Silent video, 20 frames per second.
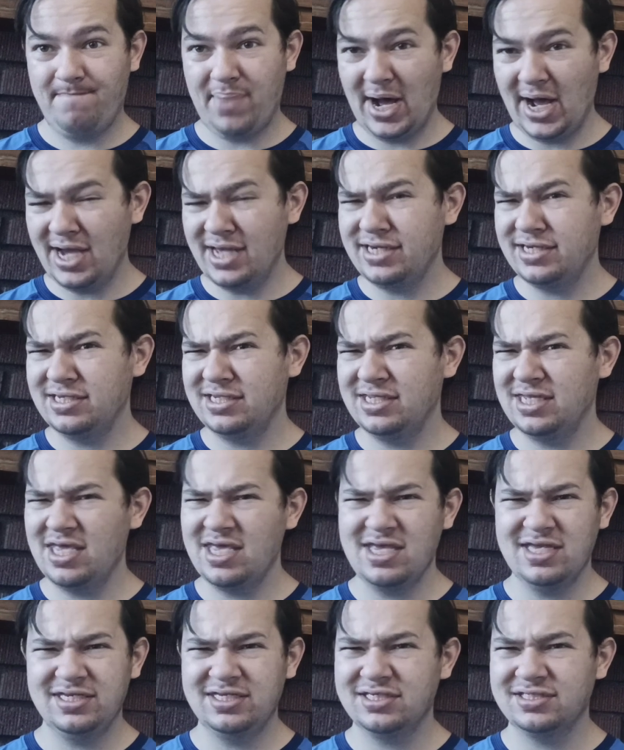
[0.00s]
But
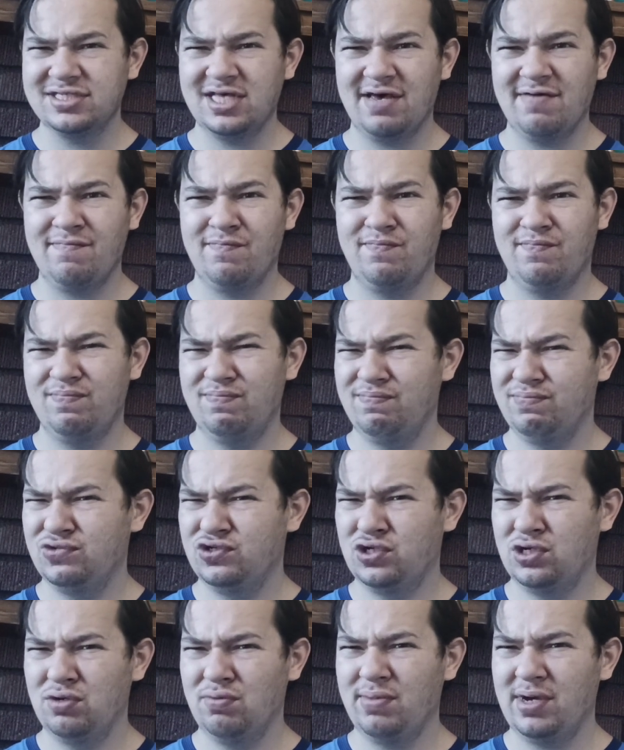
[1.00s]
it doesn't have
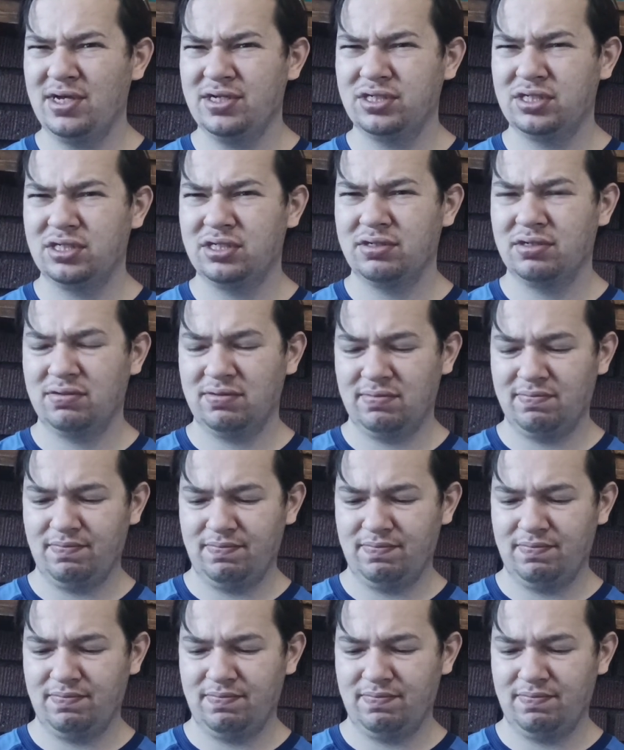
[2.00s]
too much.